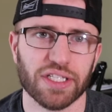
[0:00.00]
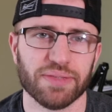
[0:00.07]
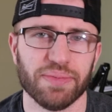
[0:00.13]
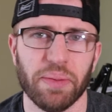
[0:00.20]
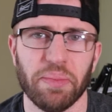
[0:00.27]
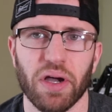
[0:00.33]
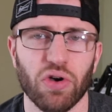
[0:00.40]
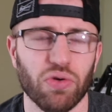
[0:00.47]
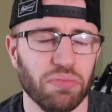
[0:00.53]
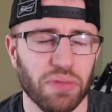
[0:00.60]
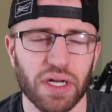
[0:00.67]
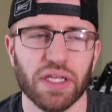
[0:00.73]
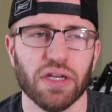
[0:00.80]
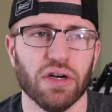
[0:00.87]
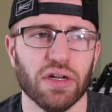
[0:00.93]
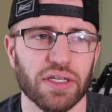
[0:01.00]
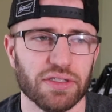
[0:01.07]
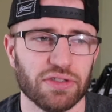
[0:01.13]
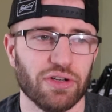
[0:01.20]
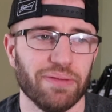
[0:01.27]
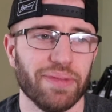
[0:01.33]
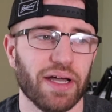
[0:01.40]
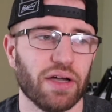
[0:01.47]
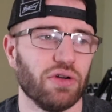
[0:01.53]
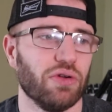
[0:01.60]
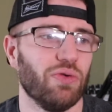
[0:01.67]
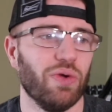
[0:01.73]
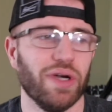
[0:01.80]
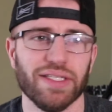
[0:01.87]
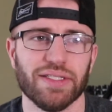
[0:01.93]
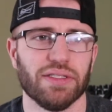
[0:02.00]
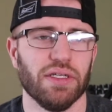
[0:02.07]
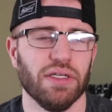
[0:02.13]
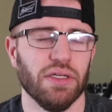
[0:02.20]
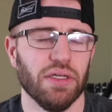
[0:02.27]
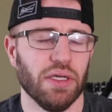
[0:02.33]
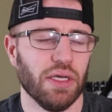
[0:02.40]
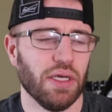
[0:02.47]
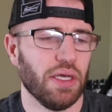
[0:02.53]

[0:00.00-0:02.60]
I spent my own money on it, so I'm not gonna waste it.